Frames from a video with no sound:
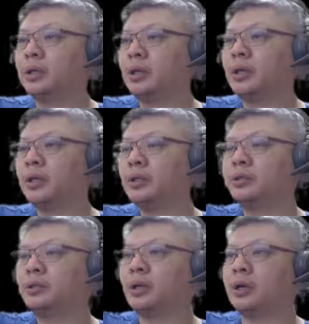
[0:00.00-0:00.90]
okay,
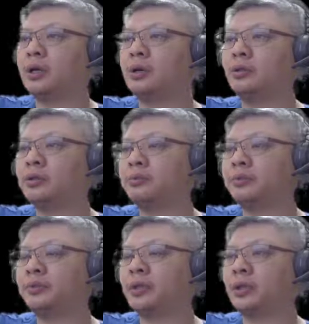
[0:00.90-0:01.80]
all these
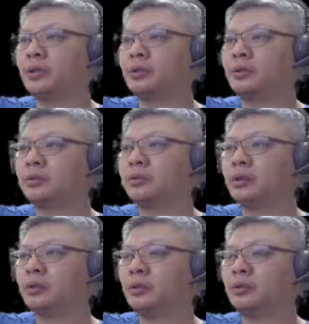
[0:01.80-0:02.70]
moves are
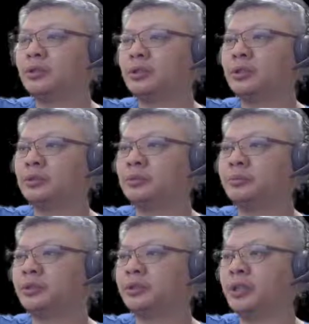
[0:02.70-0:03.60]
considered
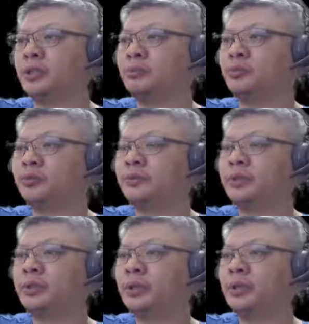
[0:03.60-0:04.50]
to be standard
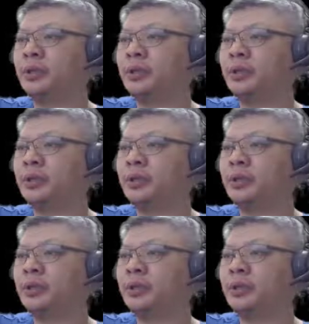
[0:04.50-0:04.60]
moves.